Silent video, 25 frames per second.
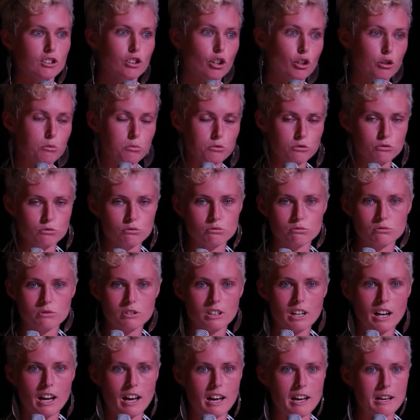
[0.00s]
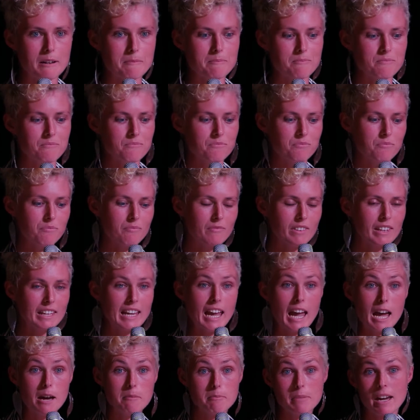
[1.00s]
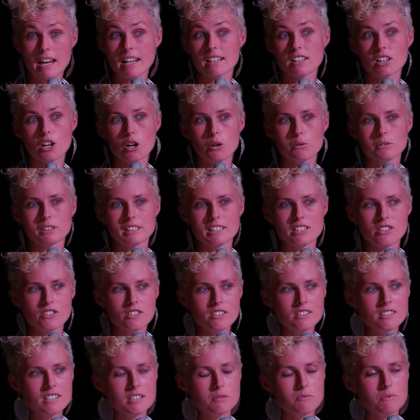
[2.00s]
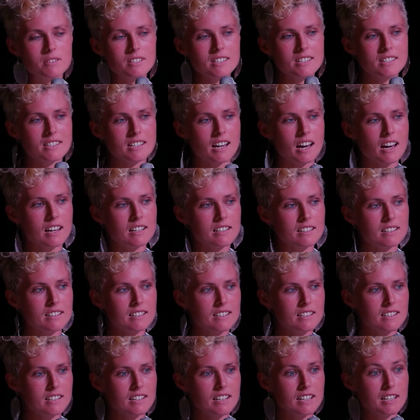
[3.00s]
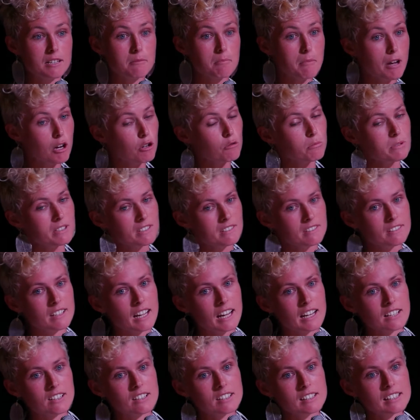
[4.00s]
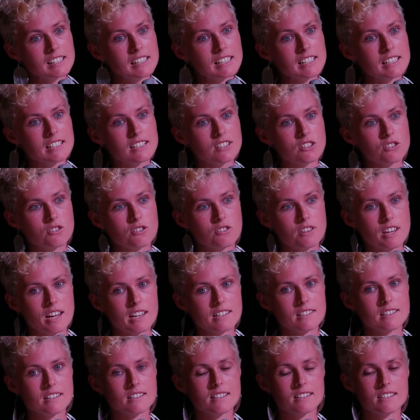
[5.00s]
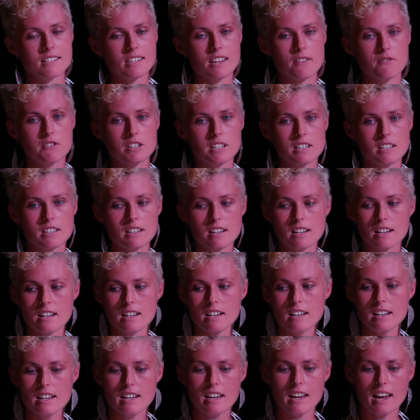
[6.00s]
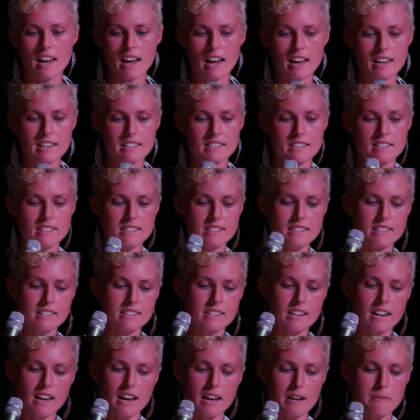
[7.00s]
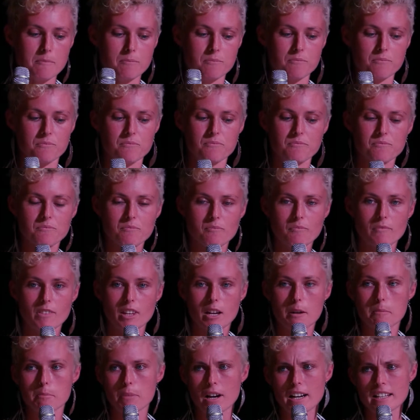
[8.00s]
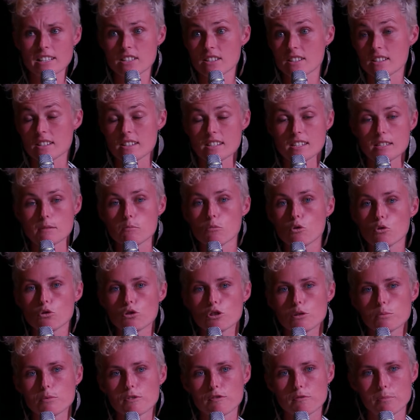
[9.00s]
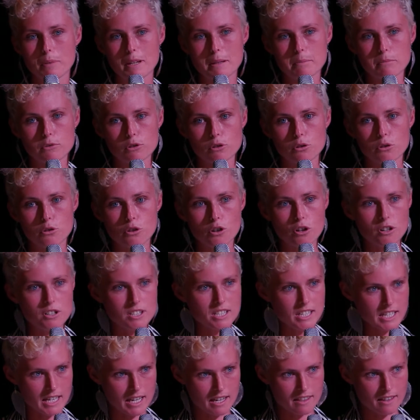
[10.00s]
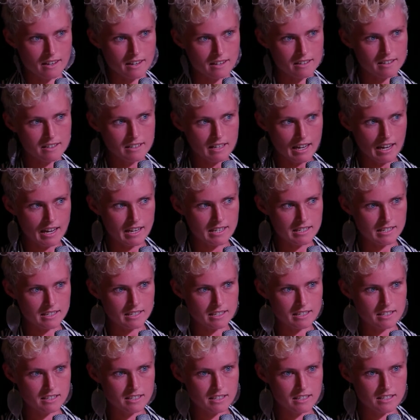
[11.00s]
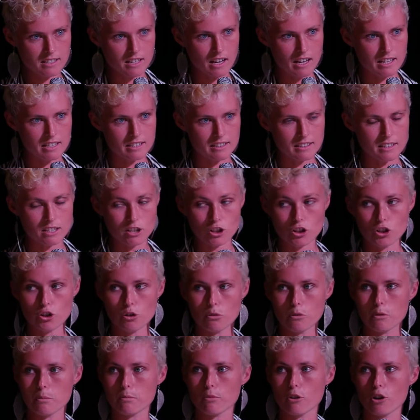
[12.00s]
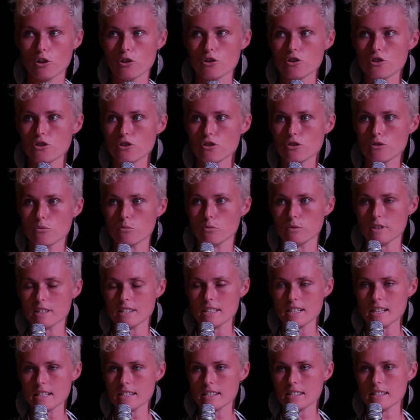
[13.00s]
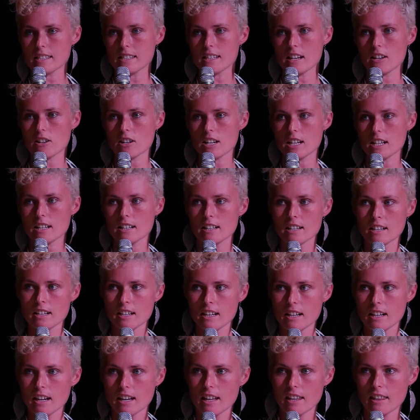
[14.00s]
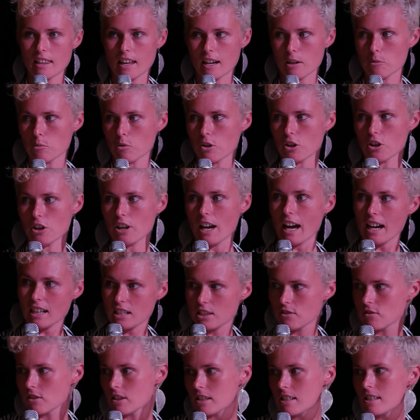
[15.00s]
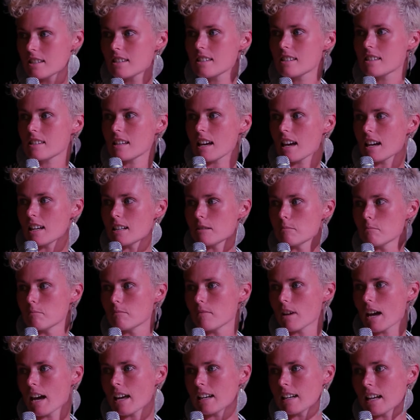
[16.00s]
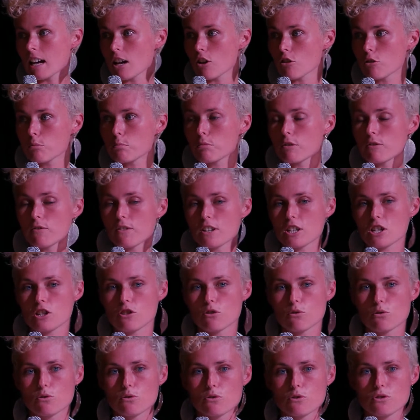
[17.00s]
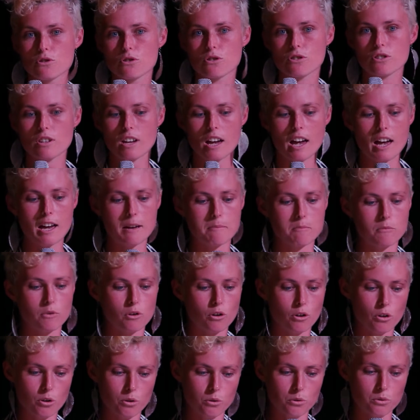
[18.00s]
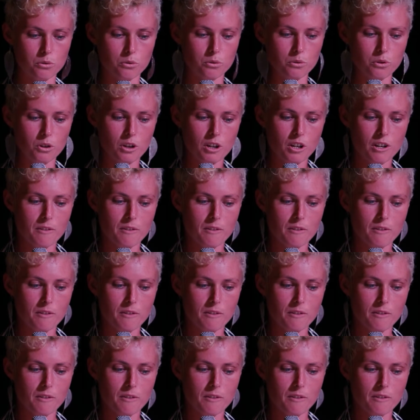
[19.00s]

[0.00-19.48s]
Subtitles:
global campaign coalition. It was started in Melbourne, actually, in 2007 as by just a small group of people who got together and decided that a new approach was necessary. They were activists and health professionals who